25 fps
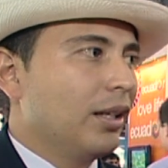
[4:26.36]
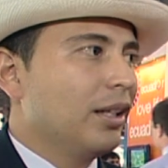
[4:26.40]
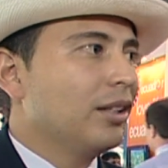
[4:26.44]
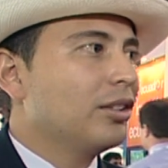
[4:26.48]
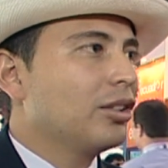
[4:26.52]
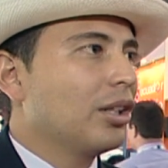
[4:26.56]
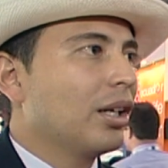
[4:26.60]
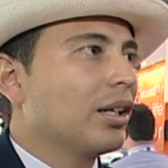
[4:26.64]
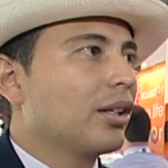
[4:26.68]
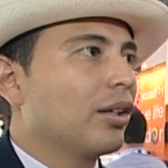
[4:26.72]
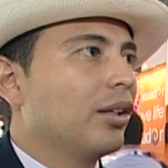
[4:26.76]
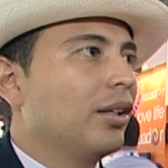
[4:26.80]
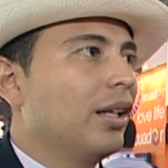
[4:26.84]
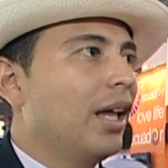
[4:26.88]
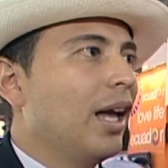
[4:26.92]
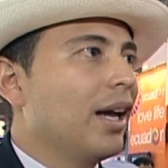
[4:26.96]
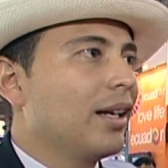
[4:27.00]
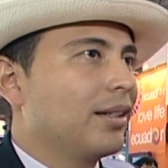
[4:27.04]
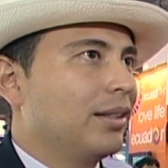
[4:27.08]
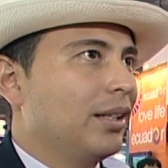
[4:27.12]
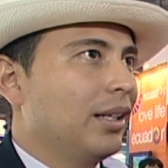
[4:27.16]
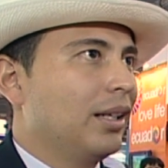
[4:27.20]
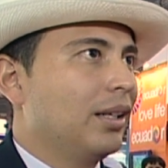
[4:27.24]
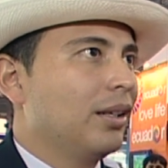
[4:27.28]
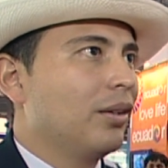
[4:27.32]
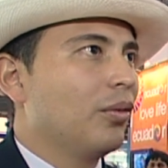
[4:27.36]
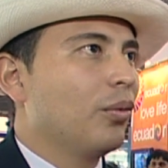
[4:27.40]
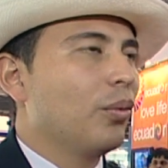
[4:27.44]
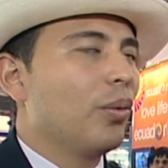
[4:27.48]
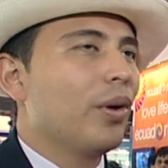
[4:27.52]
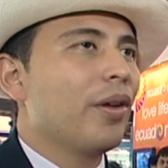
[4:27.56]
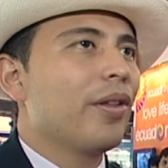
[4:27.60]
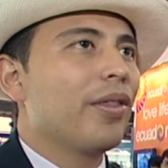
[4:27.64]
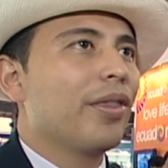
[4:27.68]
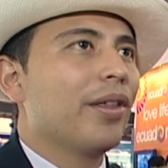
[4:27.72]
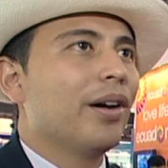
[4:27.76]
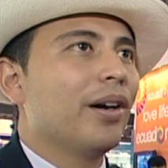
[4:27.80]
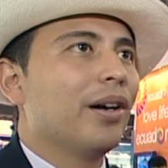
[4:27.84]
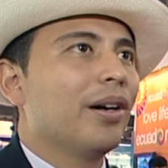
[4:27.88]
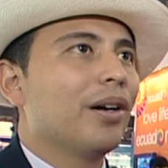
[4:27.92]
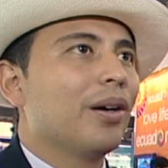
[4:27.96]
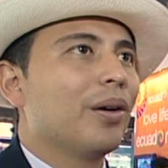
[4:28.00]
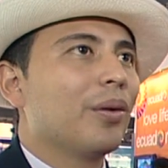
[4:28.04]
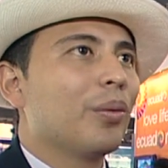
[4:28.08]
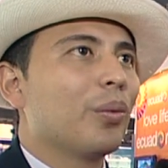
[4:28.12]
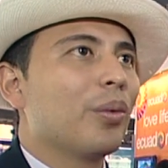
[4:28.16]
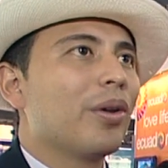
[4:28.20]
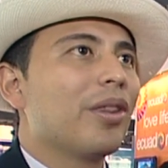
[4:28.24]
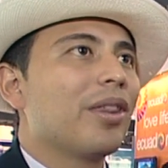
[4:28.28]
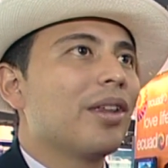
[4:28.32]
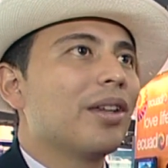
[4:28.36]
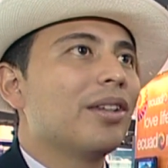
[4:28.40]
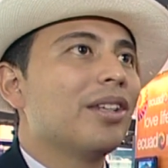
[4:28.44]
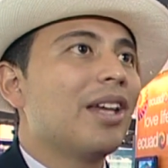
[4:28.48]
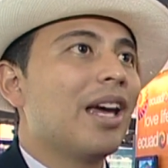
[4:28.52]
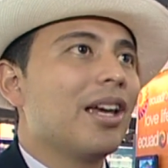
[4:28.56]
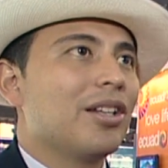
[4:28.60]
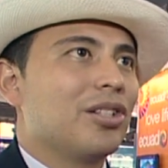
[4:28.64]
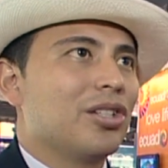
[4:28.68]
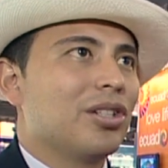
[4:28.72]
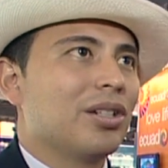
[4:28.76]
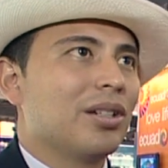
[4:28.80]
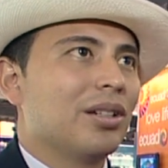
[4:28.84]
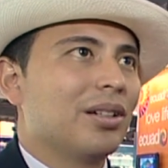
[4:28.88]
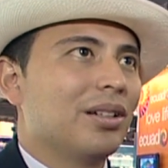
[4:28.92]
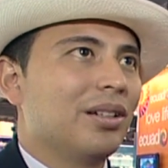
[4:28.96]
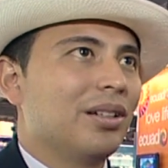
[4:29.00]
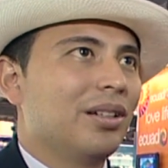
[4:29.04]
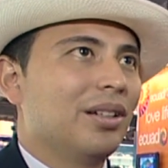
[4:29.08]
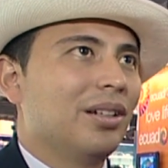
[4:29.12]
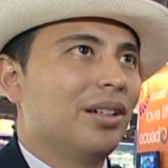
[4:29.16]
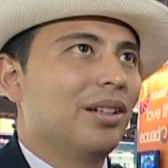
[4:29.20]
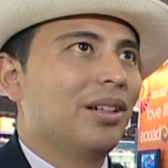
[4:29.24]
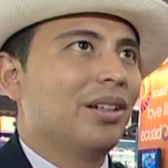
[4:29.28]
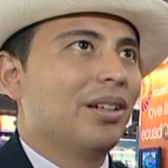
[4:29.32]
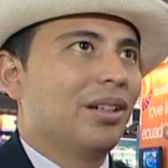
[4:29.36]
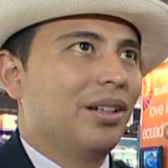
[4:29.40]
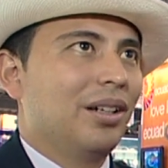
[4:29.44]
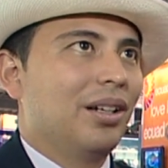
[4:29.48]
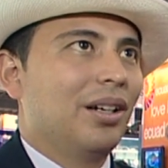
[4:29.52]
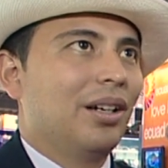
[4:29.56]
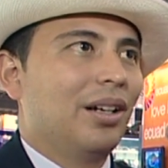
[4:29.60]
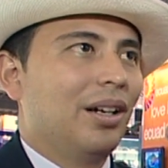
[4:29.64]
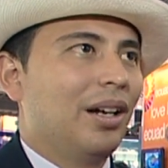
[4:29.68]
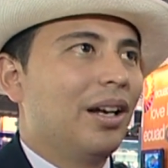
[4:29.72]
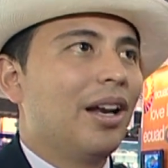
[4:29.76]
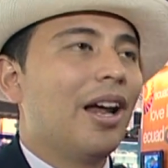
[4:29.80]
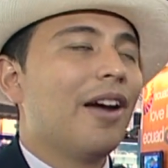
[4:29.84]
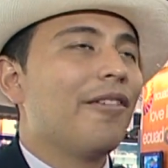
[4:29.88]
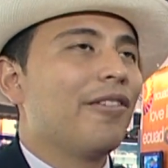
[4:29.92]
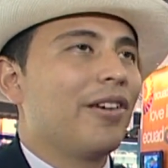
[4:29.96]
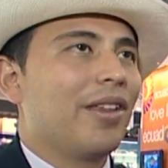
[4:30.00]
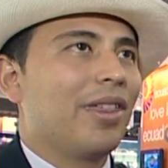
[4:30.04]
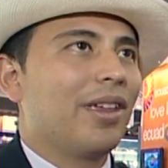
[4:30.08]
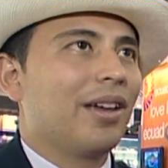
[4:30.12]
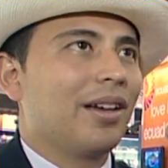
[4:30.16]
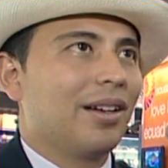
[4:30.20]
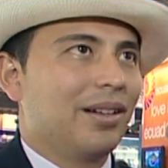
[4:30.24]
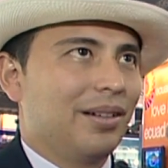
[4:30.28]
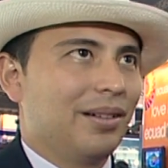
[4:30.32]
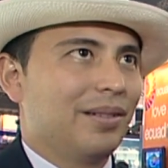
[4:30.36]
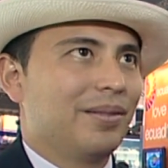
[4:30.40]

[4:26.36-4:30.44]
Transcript: interconnecting with the with the nature sure. and everything.